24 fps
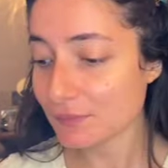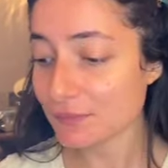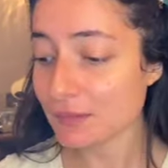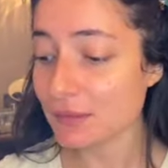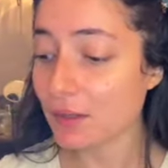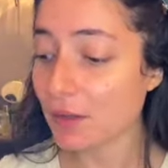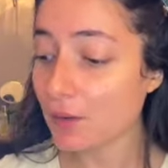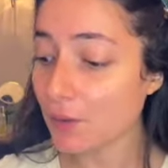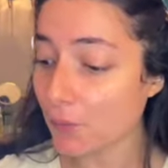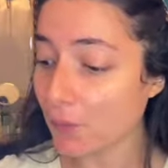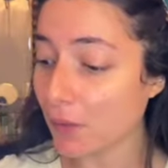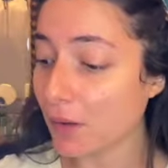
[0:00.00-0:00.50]

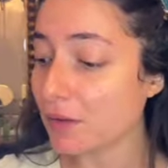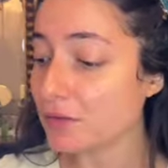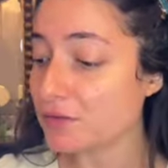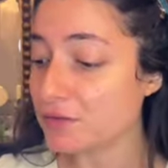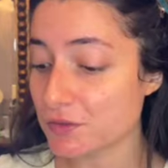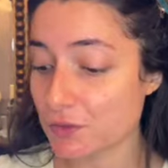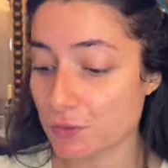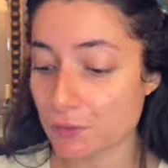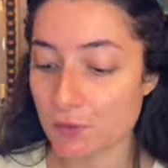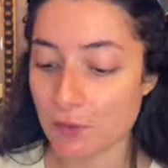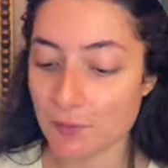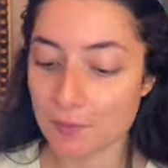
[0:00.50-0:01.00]
Oh,
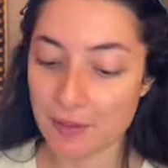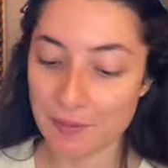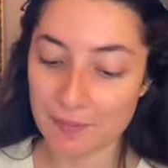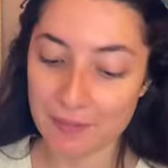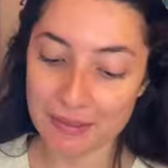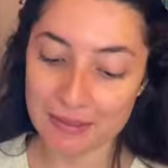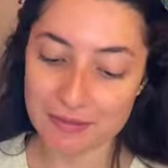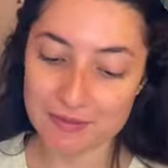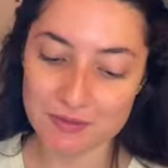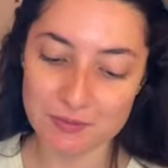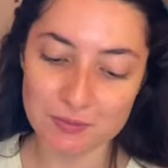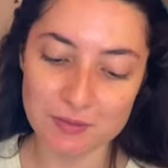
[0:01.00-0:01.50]
also while my
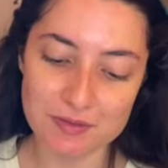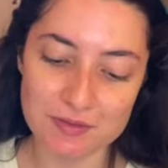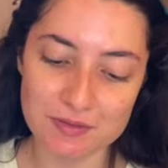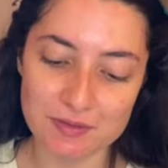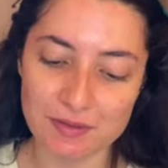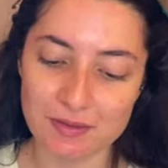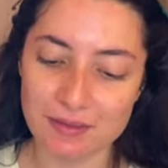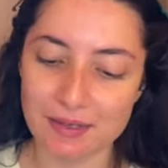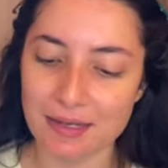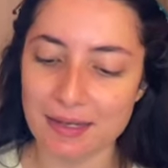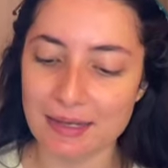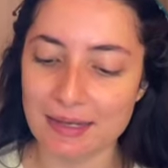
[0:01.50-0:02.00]
mask was
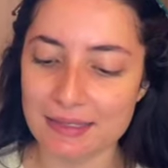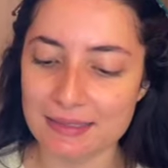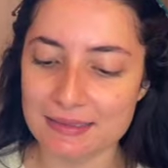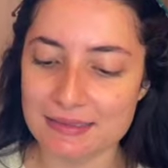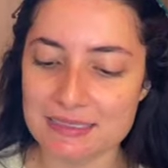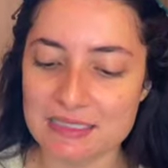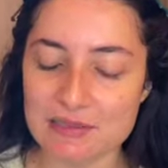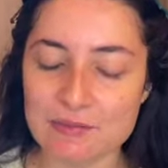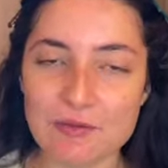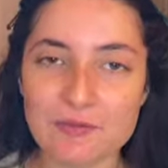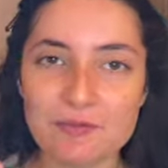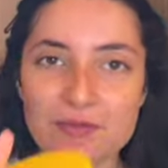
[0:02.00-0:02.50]
on, I had
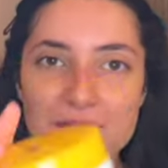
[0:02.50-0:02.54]
some of